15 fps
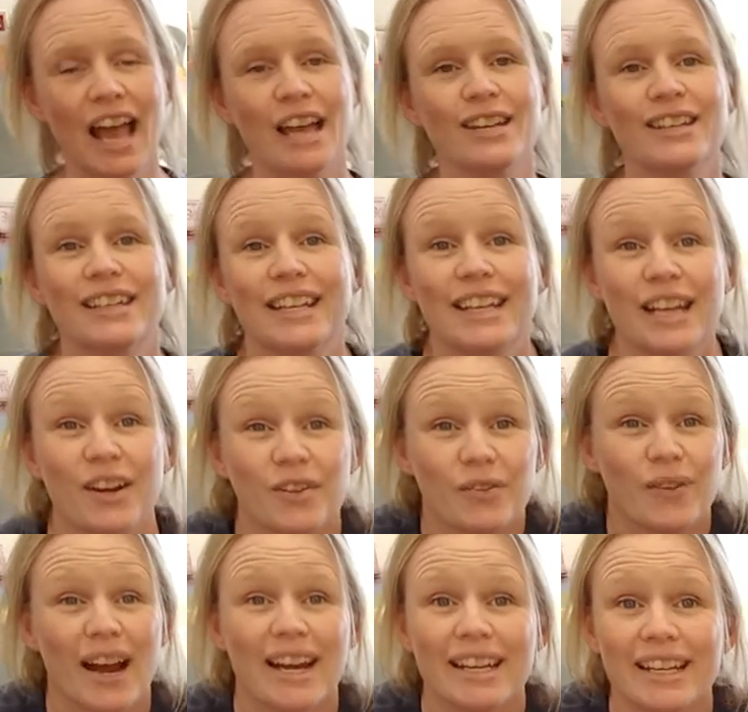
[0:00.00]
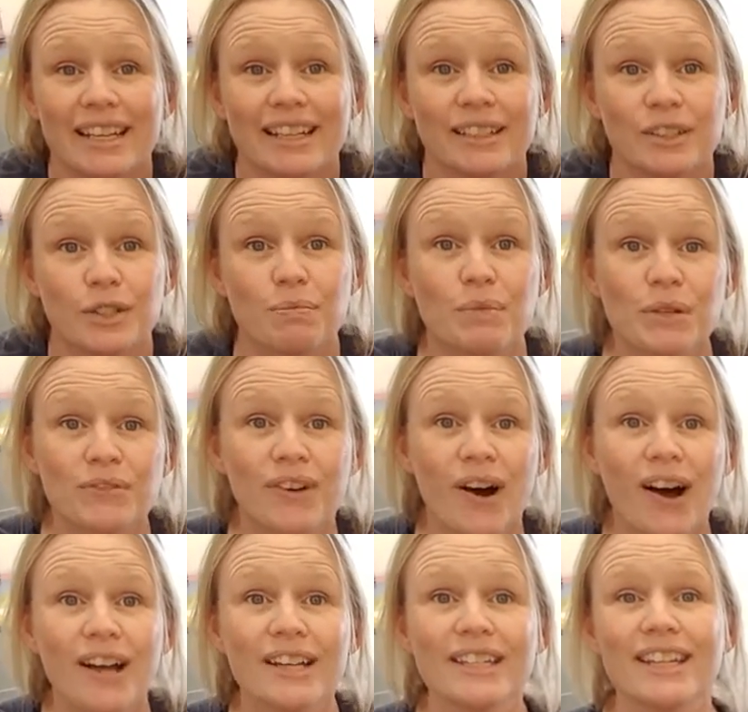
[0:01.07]
And you can get ready to move
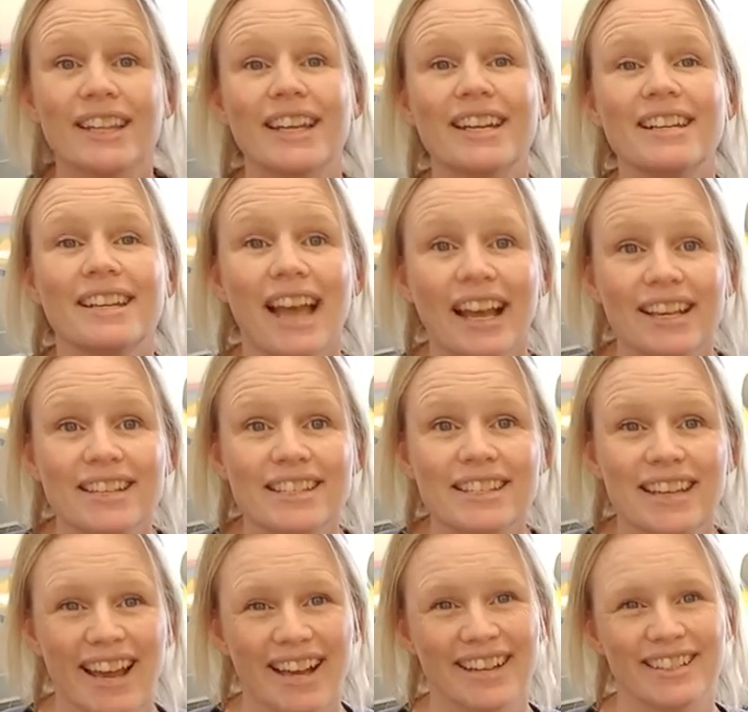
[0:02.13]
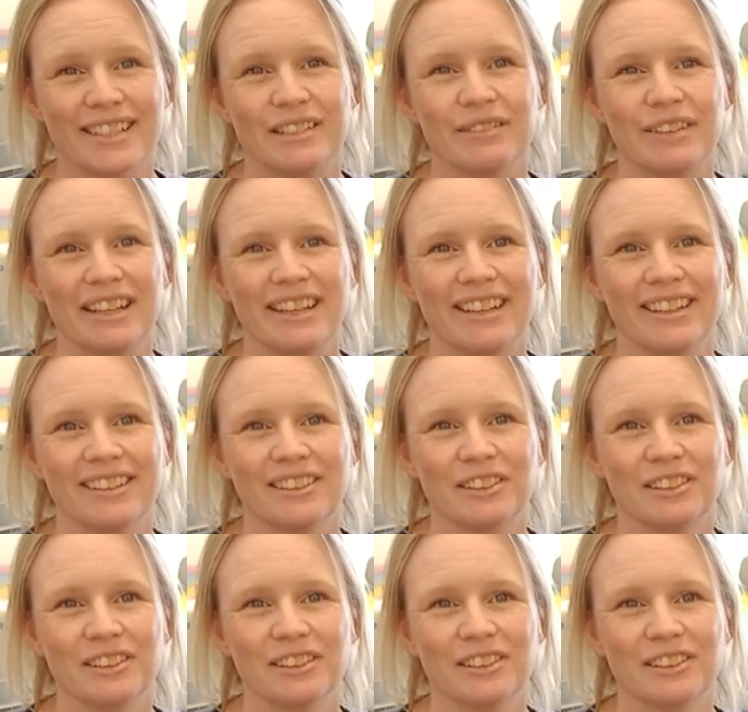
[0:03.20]
on to the next activity.